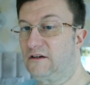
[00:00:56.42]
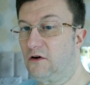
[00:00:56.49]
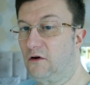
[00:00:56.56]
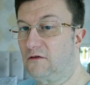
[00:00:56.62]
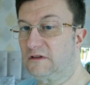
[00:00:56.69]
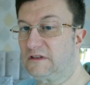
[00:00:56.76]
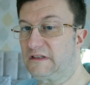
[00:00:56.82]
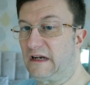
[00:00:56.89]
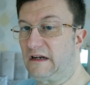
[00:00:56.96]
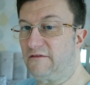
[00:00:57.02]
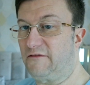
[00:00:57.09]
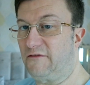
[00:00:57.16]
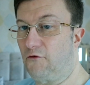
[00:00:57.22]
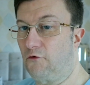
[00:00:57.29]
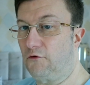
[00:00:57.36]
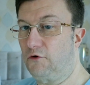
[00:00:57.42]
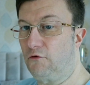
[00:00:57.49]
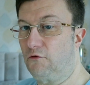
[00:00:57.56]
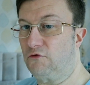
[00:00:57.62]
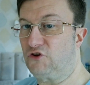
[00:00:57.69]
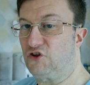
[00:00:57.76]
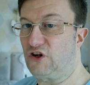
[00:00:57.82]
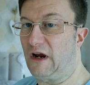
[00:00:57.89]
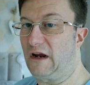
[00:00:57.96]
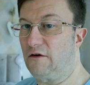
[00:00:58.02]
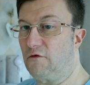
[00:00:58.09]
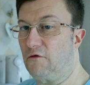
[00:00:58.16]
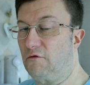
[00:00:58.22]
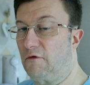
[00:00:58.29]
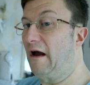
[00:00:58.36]
content for your
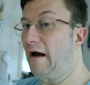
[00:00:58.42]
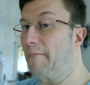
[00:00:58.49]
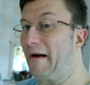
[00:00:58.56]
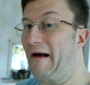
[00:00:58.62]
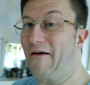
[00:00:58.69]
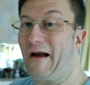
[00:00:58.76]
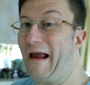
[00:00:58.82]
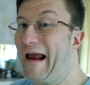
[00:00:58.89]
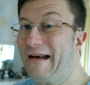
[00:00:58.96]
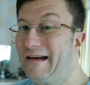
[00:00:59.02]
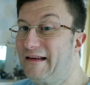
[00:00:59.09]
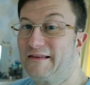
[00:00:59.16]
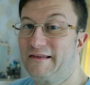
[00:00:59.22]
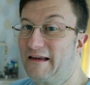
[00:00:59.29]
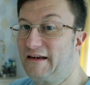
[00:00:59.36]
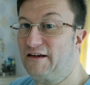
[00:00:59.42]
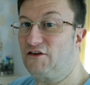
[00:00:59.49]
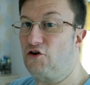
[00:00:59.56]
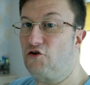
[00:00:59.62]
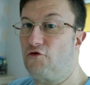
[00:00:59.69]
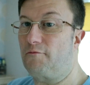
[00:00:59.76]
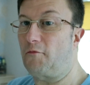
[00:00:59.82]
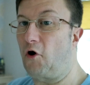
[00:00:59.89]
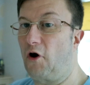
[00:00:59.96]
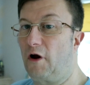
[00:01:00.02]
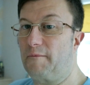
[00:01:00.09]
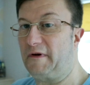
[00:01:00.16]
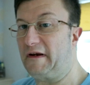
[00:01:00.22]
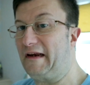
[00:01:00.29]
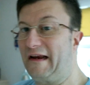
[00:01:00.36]
channel about anything you
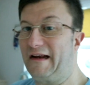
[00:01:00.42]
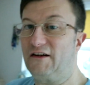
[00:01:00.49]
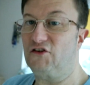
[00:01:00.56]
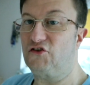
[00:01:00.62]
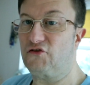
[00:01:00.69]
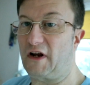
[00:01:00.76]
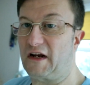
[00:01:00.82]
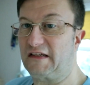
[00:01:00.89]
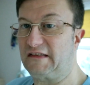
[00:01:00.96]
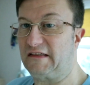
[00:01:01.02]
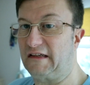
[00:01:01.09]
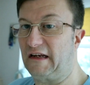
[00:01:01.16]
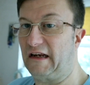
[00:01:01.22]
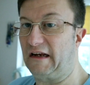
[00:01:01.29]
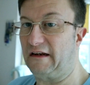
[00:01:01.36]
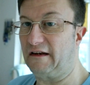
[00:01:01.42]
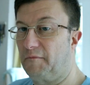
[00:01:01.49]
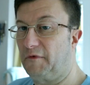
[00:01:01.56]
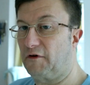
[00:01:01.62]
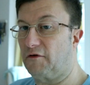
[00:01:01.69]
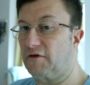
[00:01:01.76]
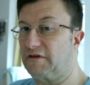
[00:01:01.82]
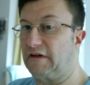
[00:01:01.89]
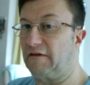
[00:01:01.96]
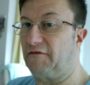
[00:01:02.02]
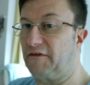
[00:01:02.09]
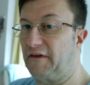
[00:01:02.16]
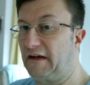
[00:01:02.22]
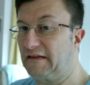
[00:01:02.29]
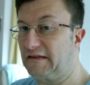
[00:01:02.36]
might be interested in? Because
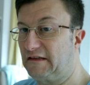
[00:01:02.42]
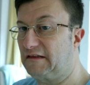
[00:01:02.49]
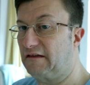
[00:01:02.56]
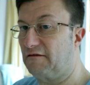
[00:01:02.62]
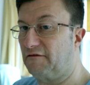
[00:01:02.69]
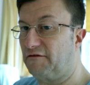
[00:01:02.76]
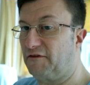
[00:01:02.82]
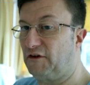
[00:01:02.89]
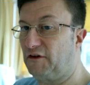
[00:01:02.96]
if this isn't for